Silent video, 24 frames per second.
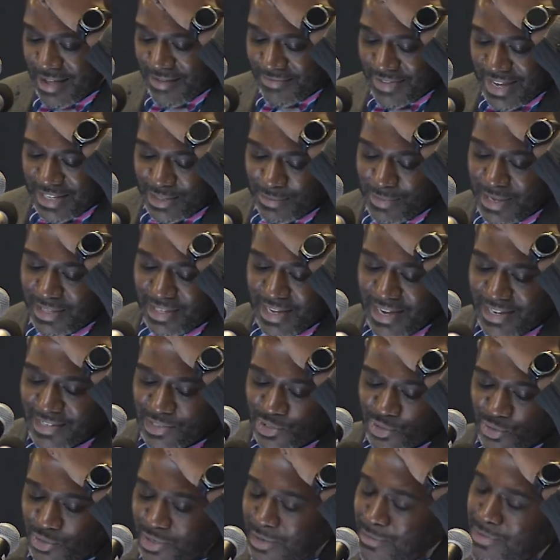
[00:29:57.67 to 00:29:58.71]
That's my
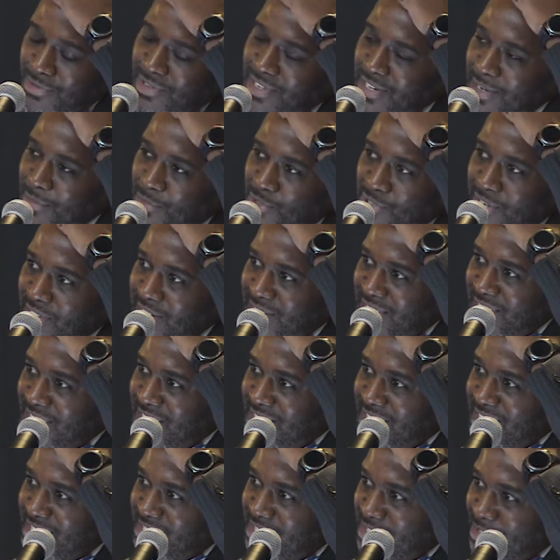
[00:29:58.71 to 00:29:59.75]
latest trouble that I'm trying to get
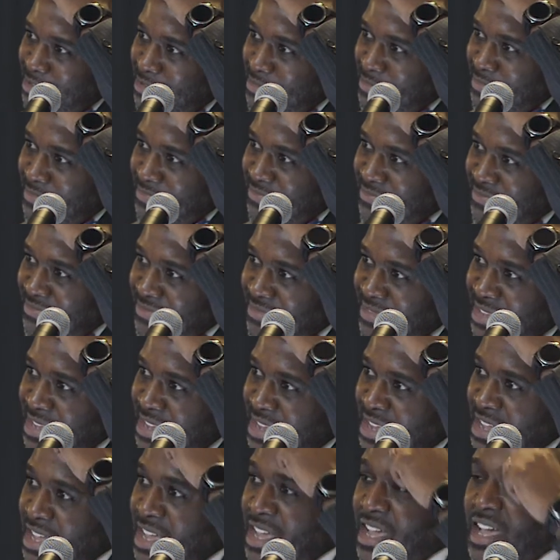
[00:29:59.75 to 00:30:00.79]
into.
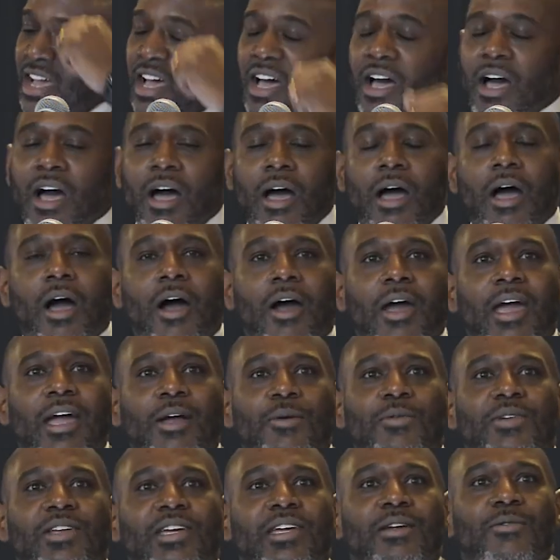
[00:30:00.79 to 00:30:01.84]
Our
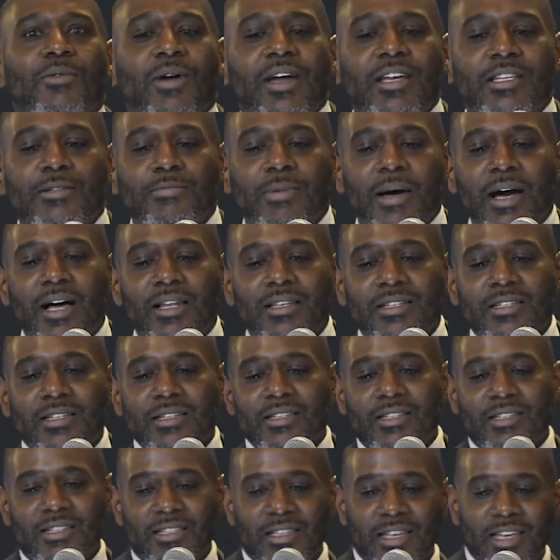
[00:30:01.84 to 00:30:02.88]
equity and race policy,
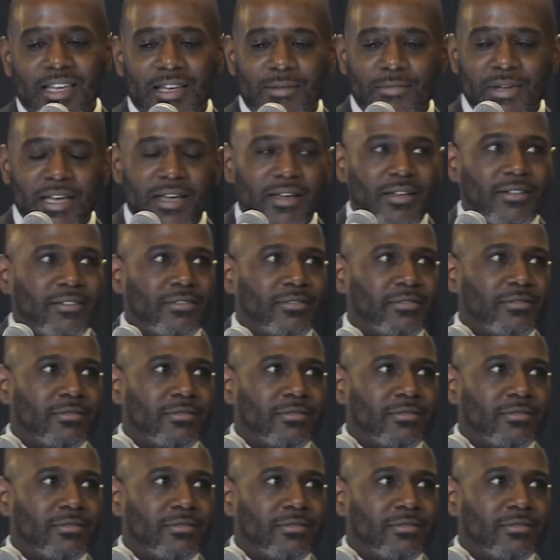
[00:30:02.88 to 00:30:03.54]
does this thing come out?